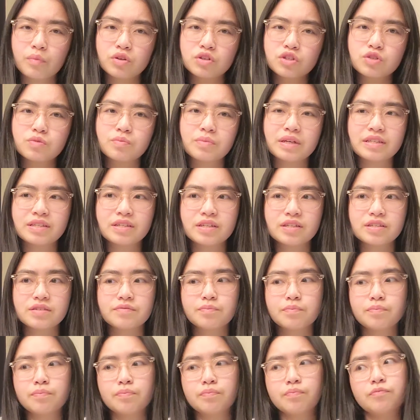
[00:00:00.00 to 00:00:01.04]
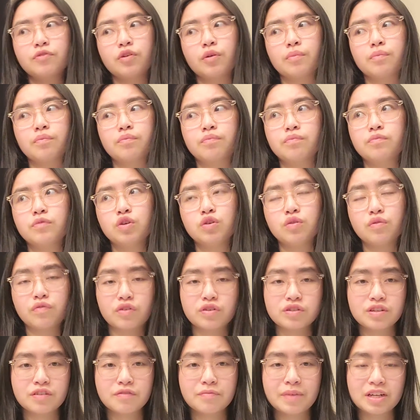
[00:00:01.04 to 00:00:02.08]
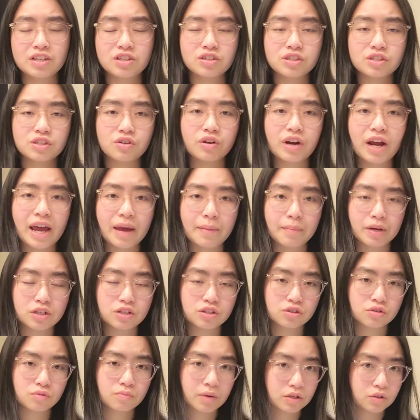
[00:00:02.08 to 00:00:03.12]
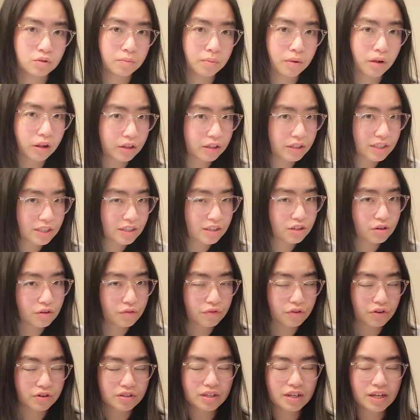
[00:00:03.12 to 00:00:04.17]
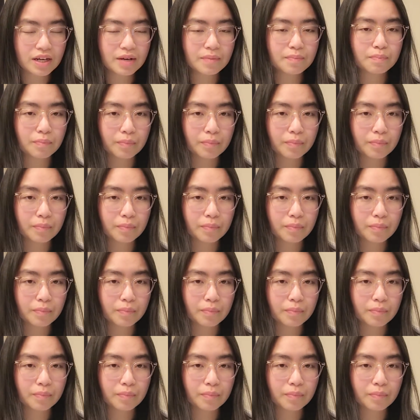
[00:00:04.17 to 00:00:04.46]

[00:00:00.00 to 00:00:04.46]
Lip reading: which means it's from University of Manchester and Manchester Metropolitan University,